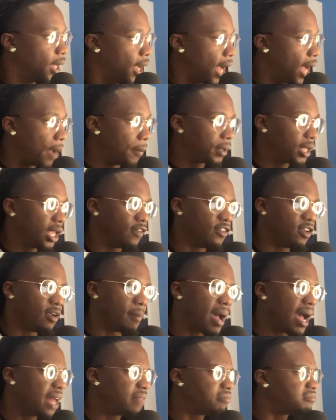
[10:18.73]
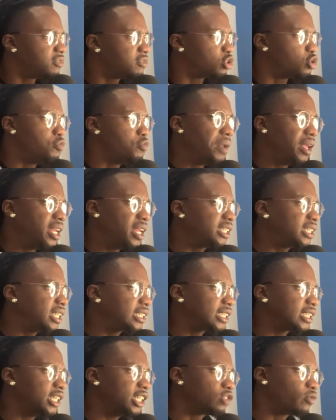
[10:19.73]
I'm gonna give you about 2 minutes just
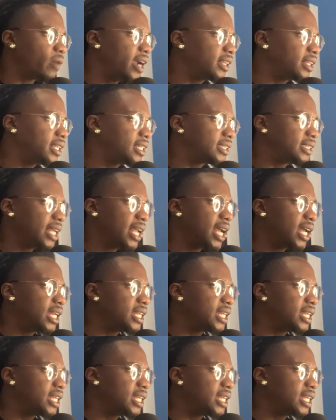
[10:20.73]
to just write this down,